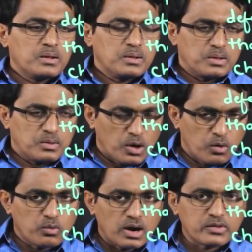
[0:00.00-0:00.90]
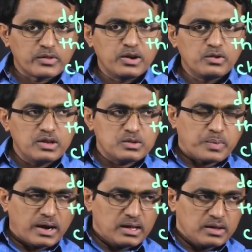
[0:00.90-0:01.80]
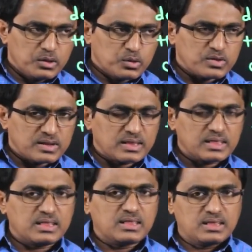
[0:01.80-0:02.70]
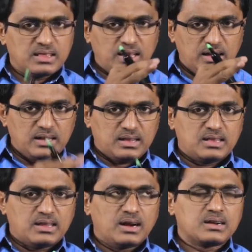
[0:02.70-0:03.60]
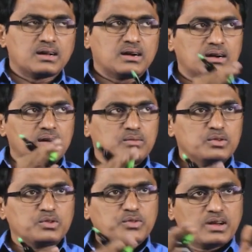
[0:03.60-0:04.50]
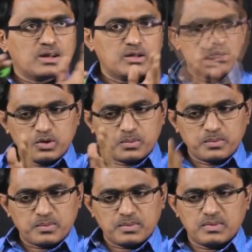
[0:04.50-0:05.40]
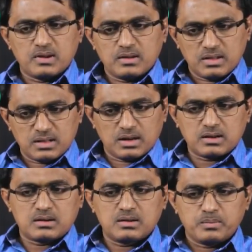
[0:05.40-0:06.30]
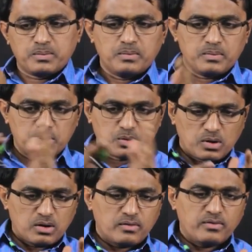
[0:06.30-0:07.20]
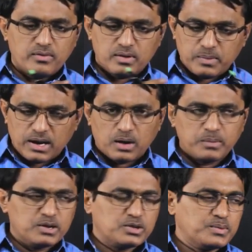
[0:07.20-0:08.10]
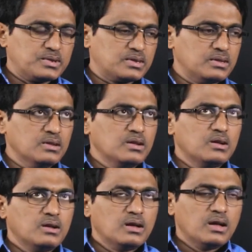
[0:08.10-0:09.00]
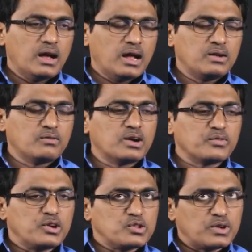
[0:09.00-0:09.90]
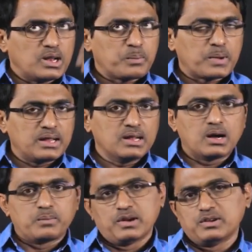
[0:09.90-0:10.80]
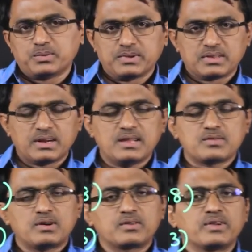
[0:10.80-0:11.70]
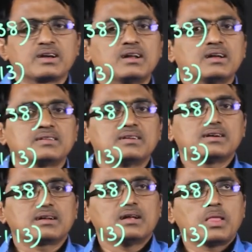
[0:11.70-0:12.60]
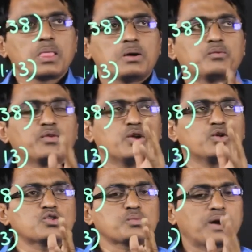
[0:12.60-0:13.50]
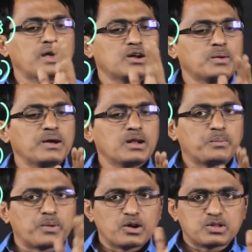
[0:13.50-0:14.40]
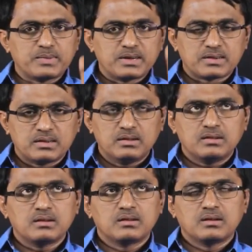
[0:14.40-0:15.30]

Now what we do is by using the data which we assume that of binomial distribution, and what we do is we will apply the normal distribution, that is what we call as here we use binomial approximation